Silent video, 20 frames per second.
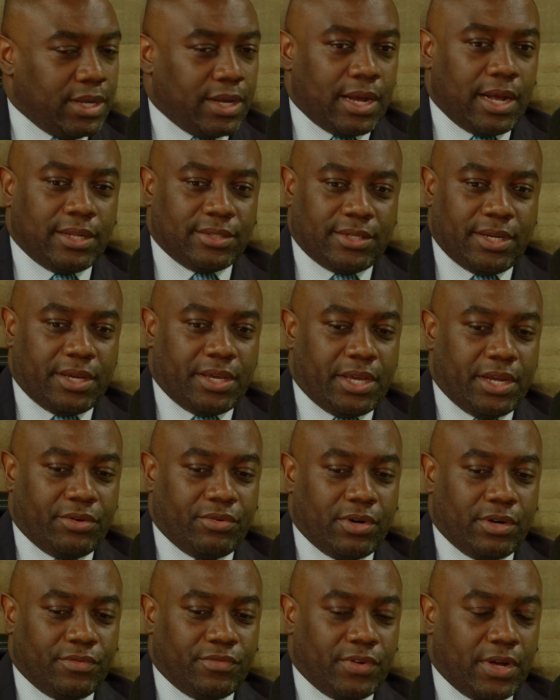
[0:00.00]
I'll take care
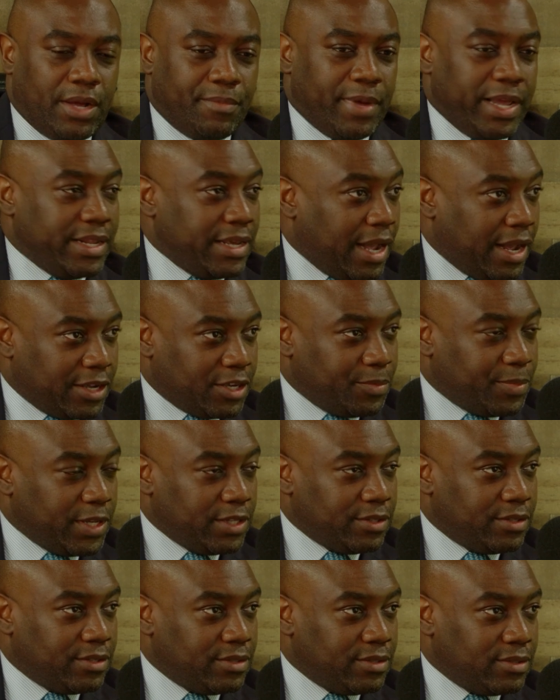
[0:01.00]
of um, any
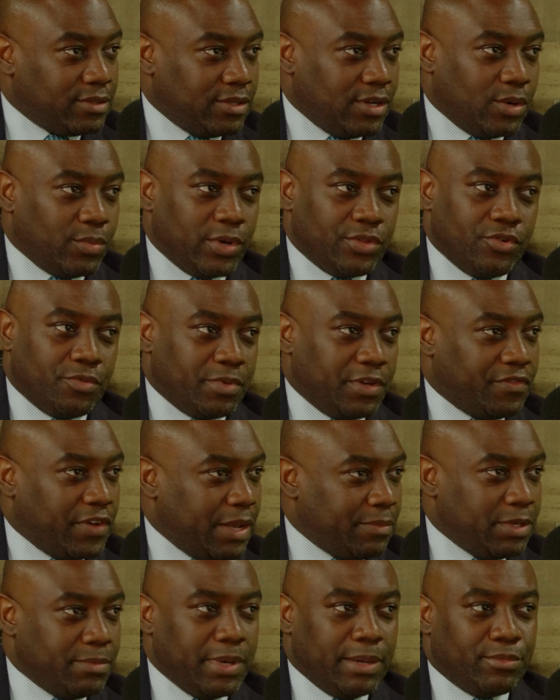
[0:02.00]
occupants, you know, whether it be
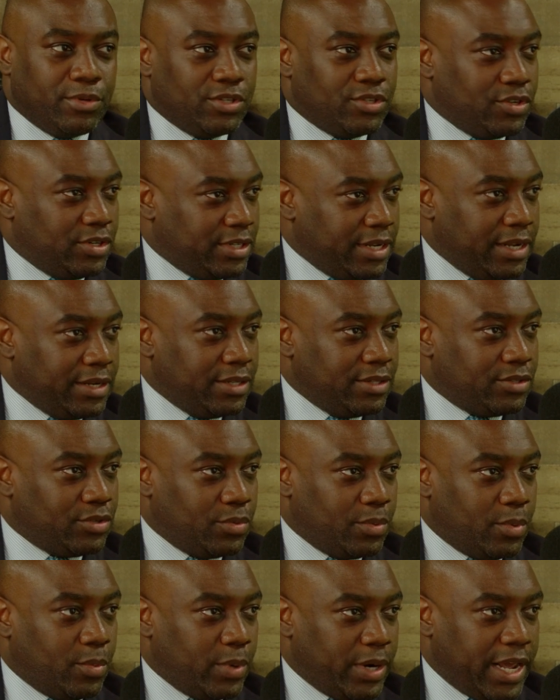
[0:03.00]
family members or tenants
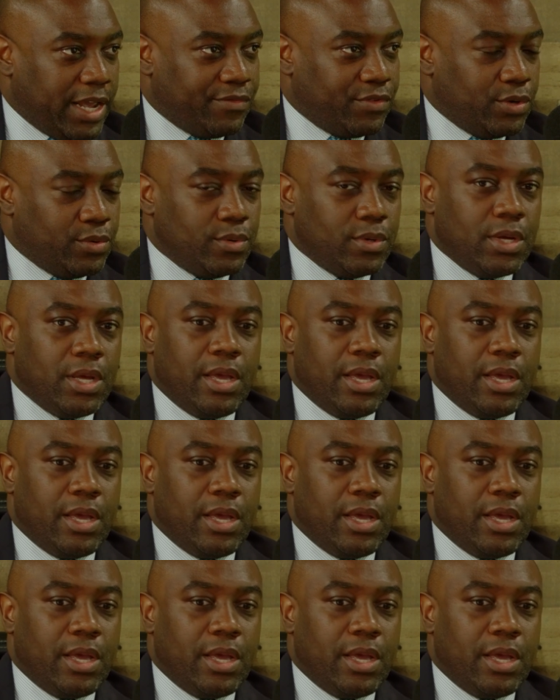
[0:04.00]
or what have you.